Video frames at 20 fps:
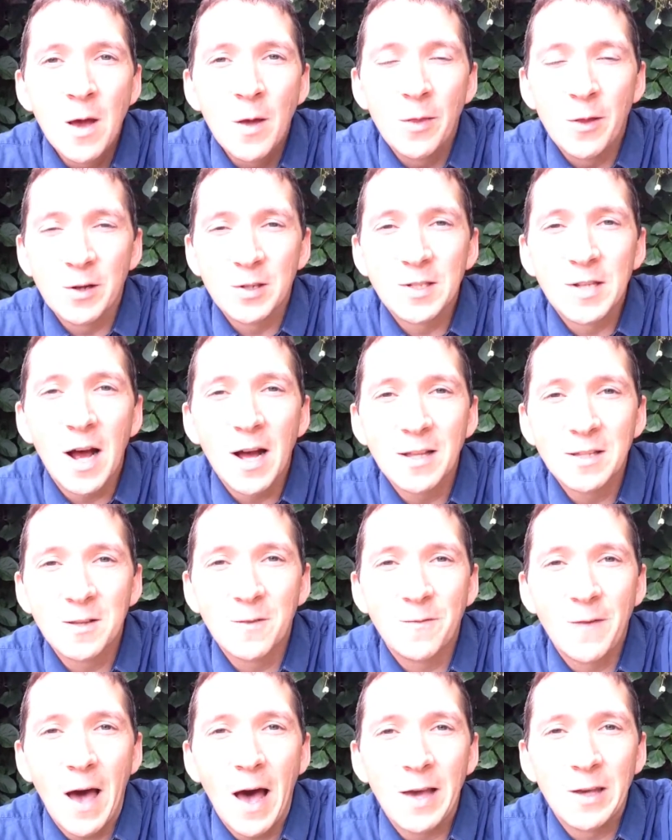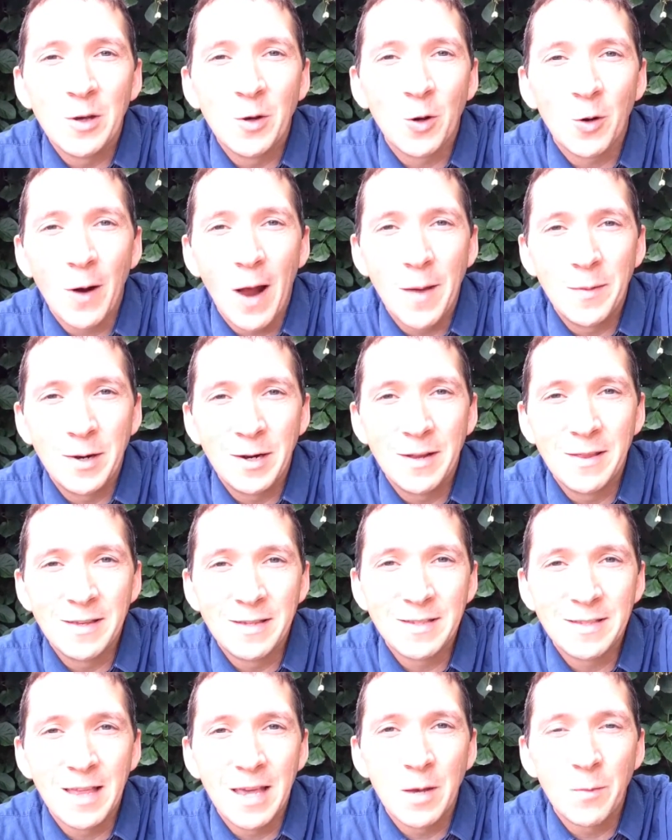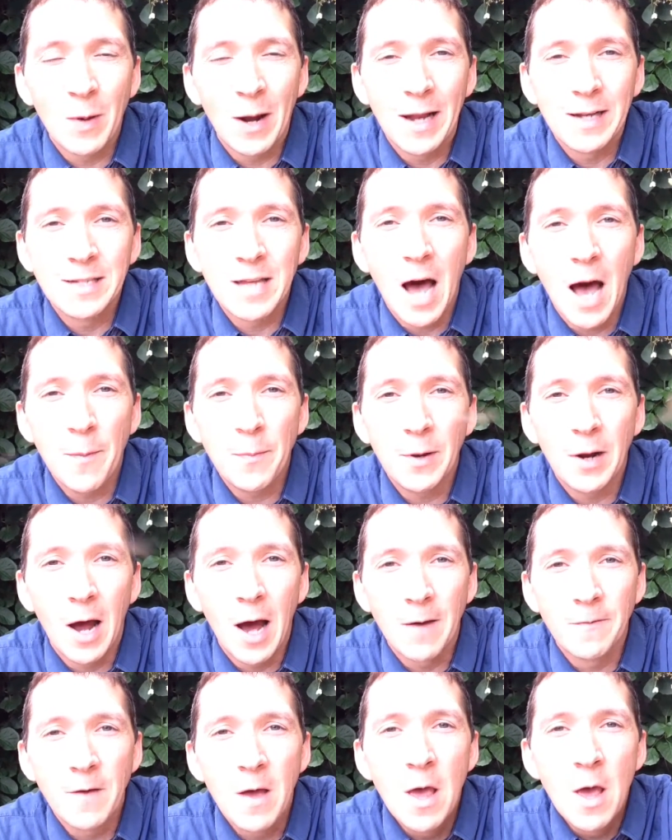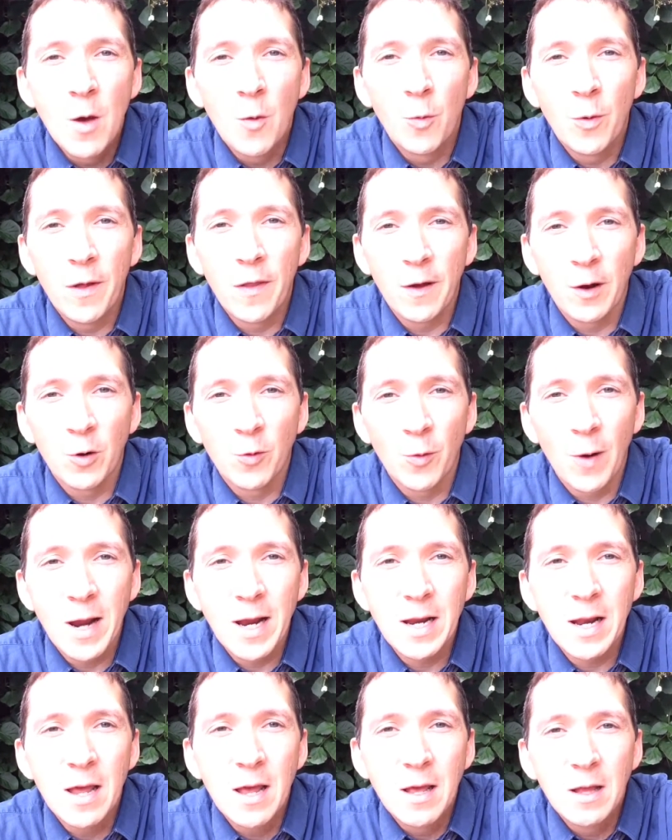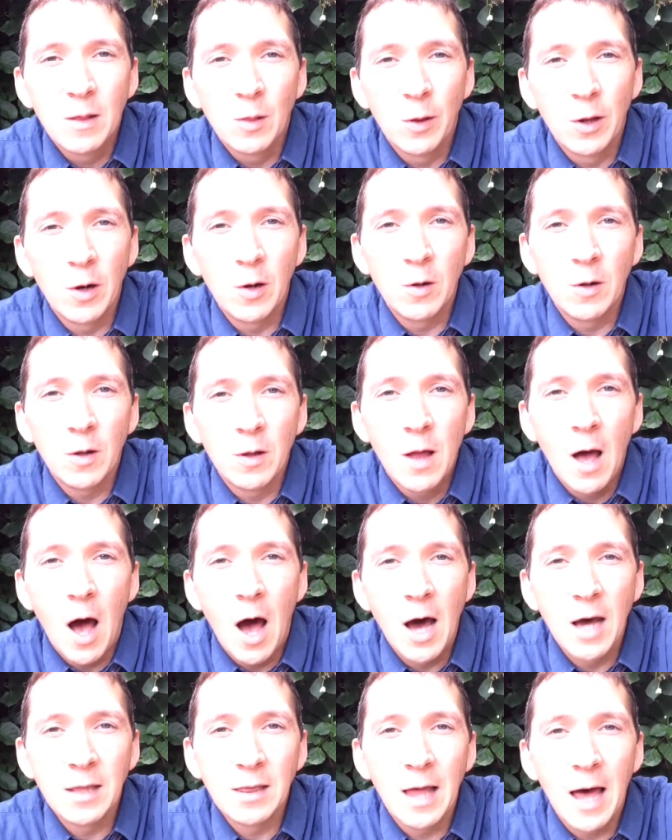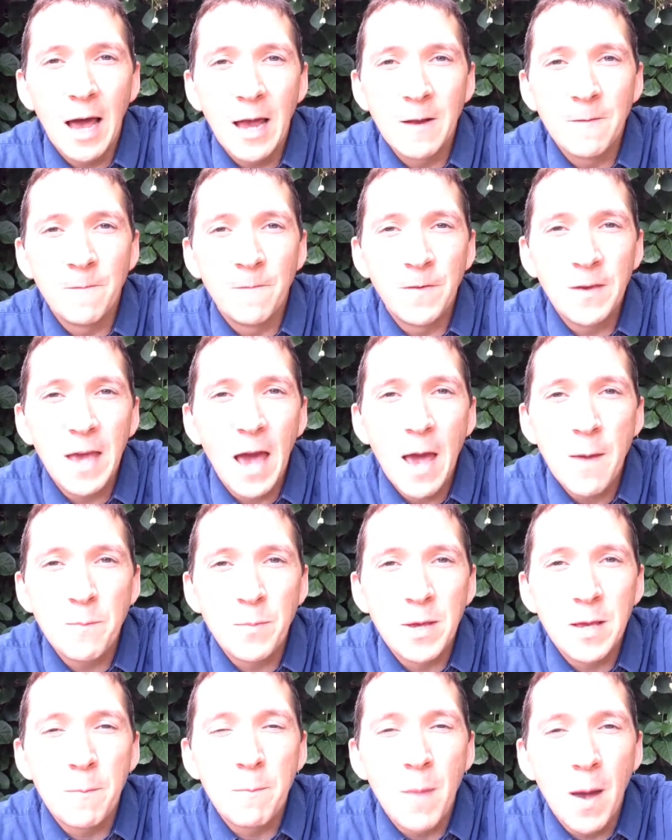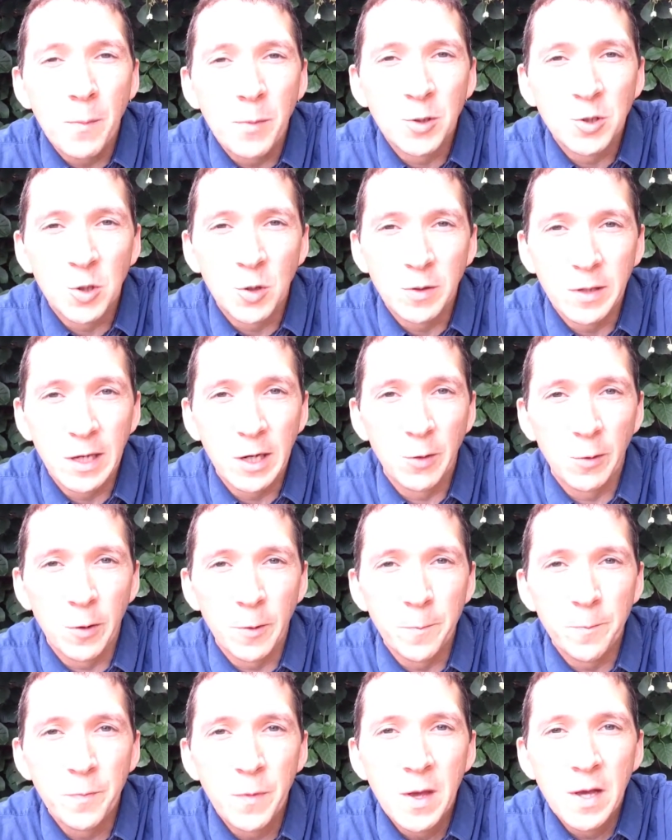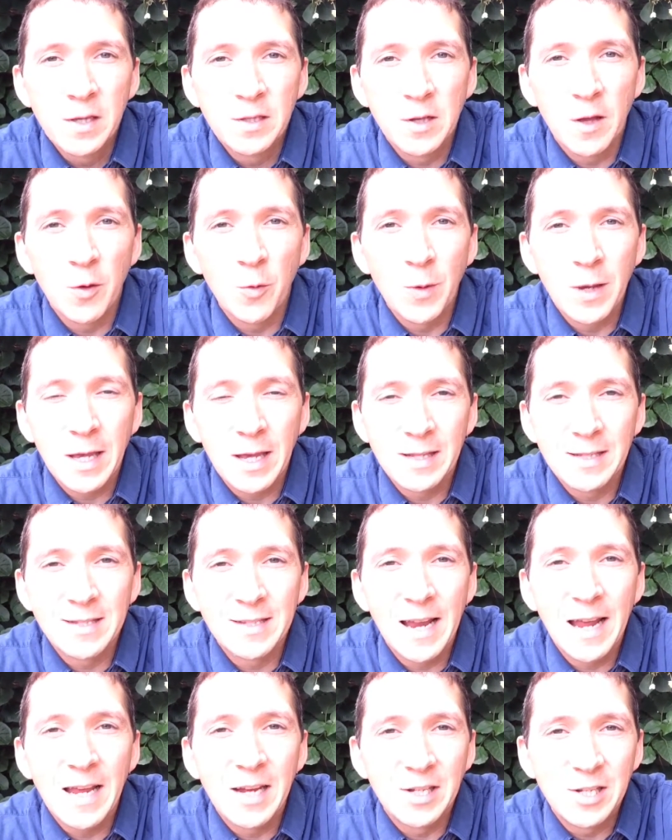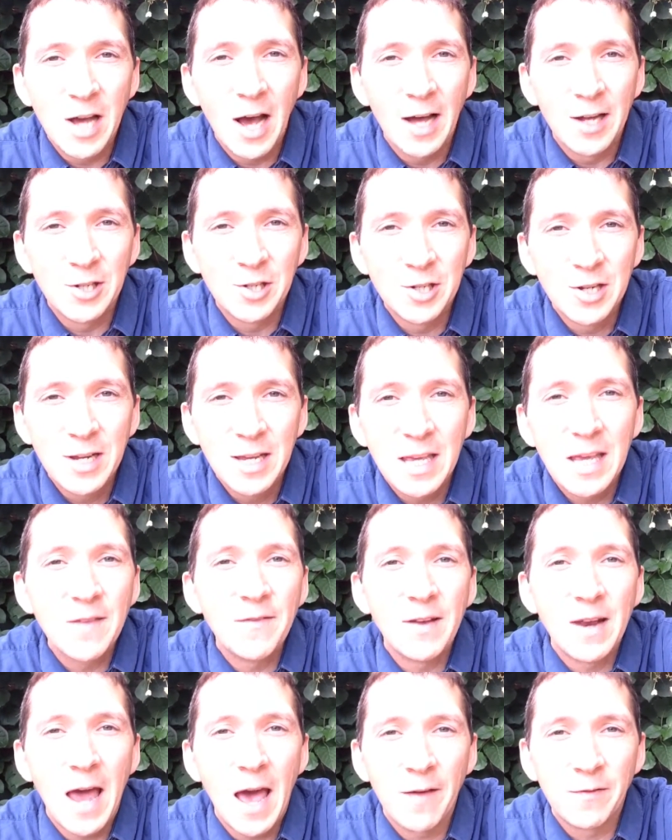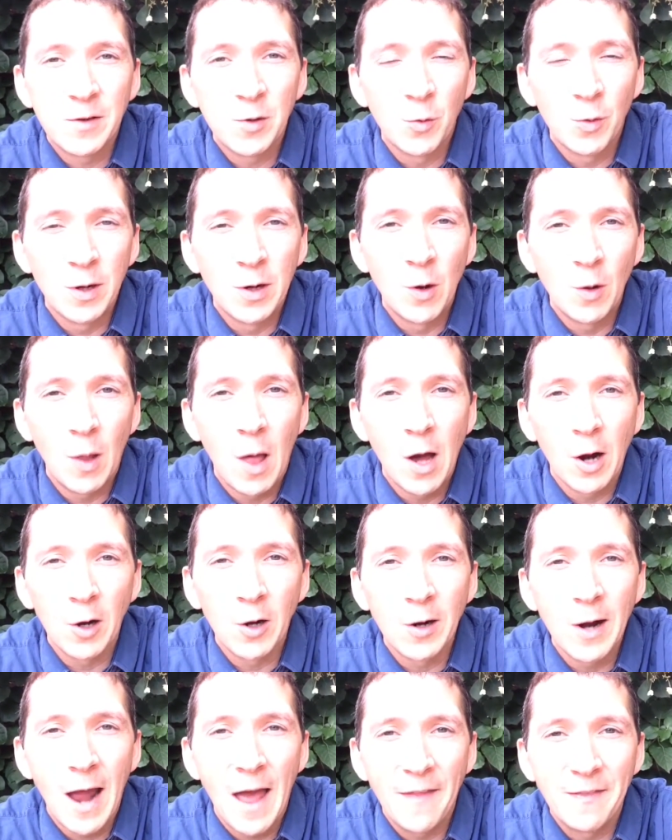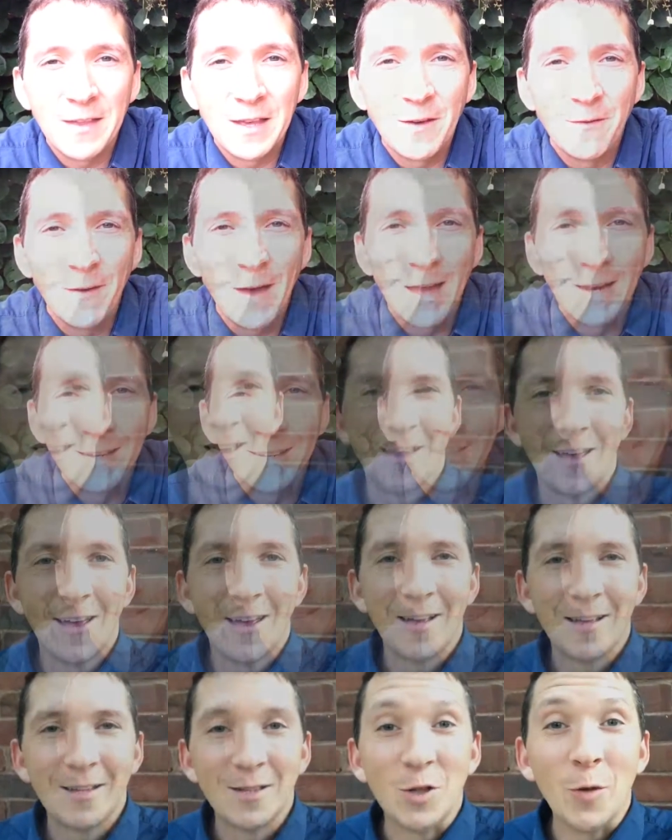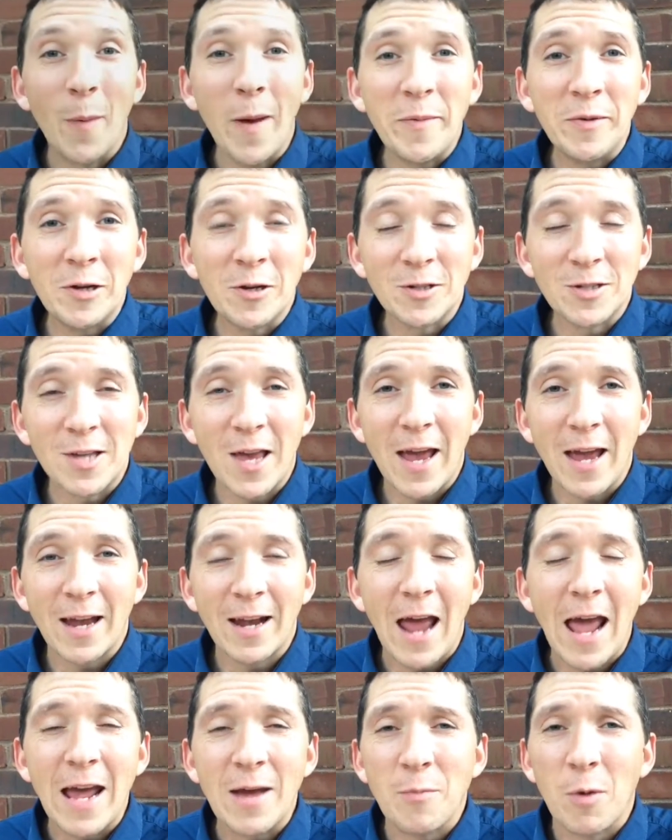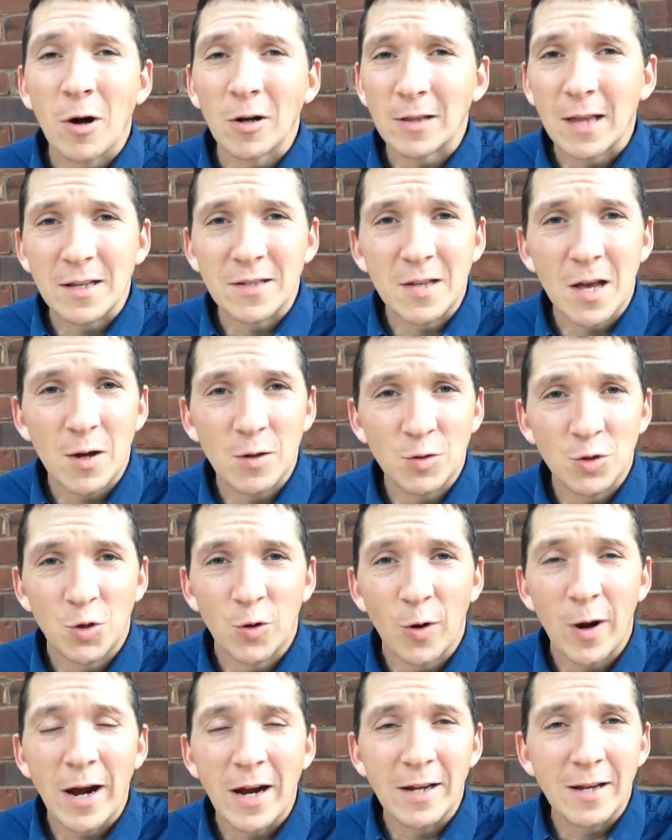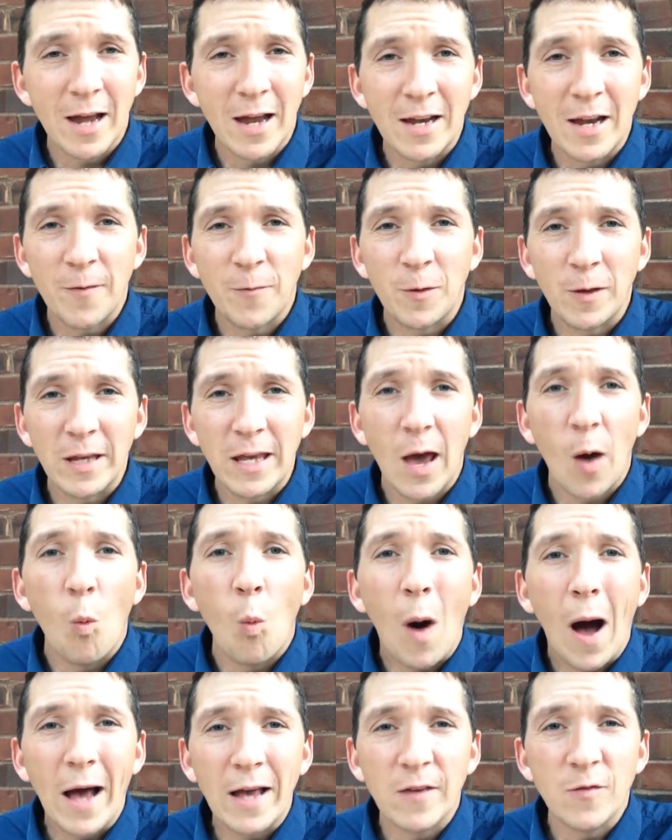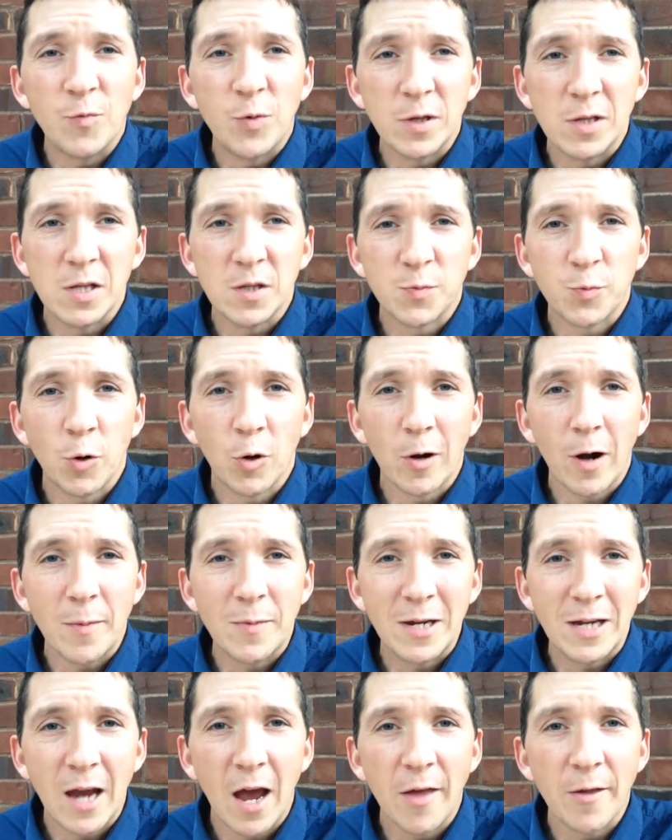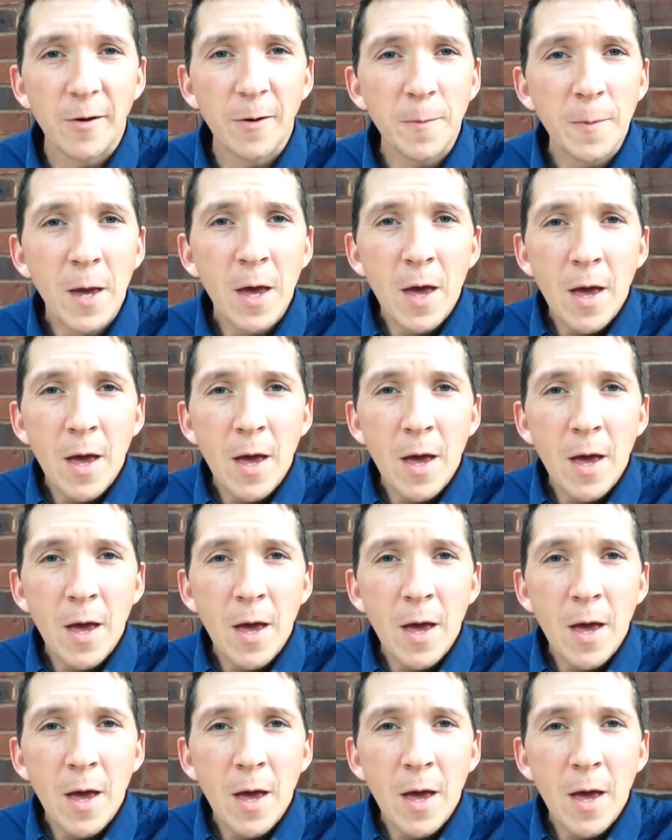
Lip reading: There's tons of value crammed into this thing, but I top it off with a great little online VIP members only group so that we can stay in touch even after we're no longer at the event. So maybe you're saying, hey, Mark, that sounds great. I definitely get why you've put this program together.